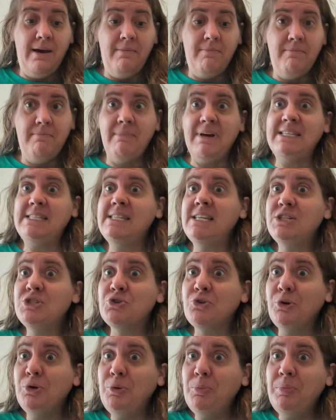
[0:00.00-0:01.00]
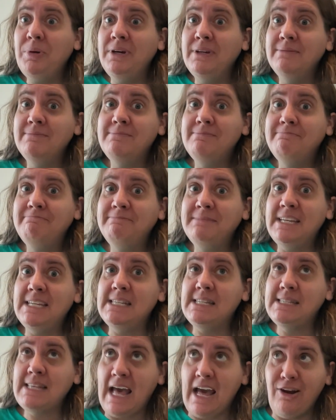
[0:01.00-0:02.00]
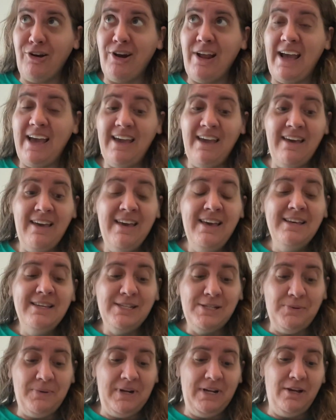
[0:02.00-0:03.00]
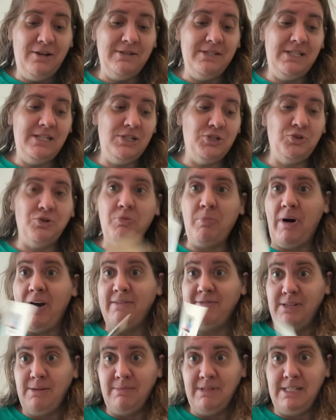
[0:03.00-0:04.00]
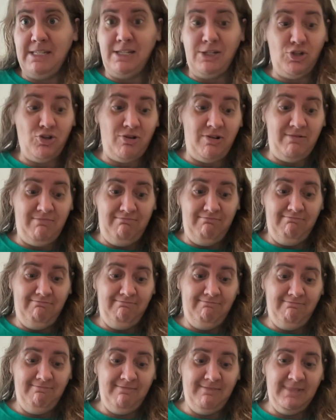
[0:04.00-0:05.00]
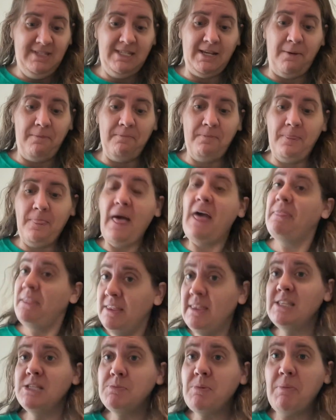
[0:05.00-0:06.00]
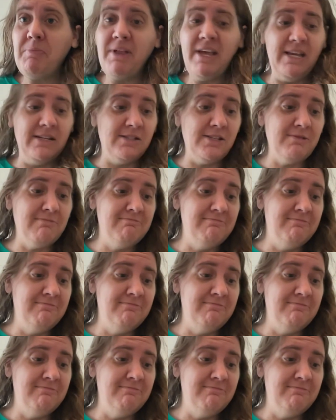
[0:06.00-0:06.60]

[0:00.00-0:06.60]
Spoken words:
my stitch group is Saturday, so when I go to stitch group I'll have something to stitch on. So I think that's my plans.